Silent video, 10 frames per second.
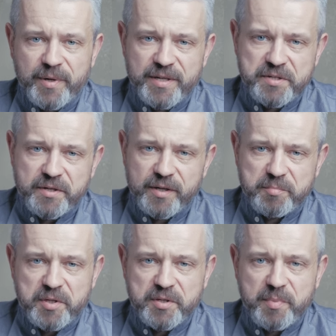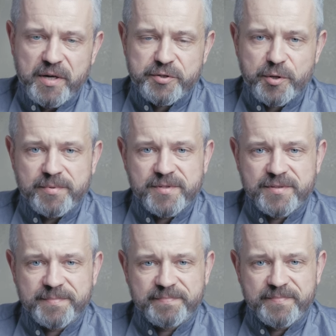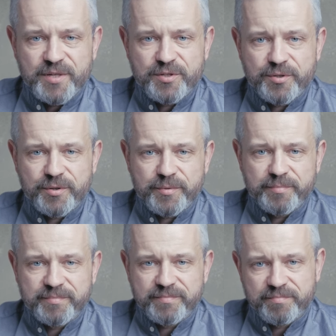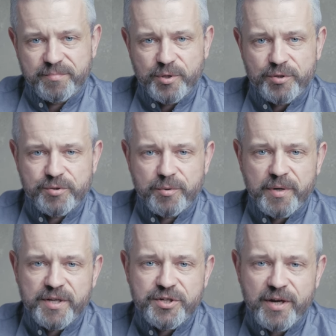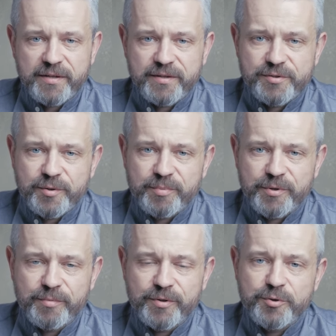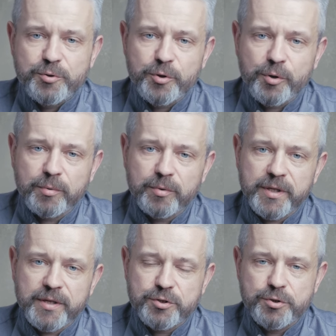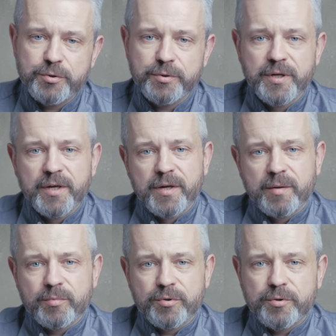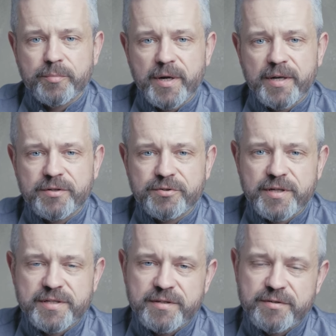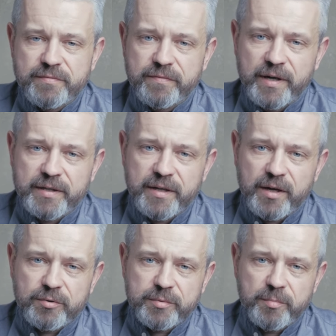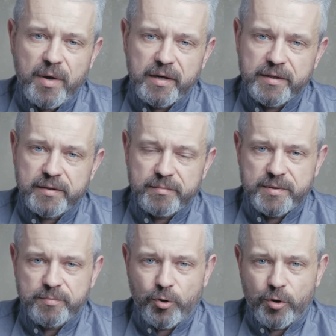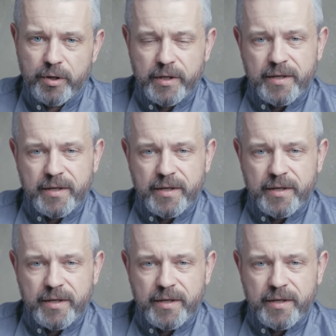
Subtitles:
painting hand-painted backdrops. So, because you're on my channel, so probably you know what I do, but you might be interested to find out a little bit more.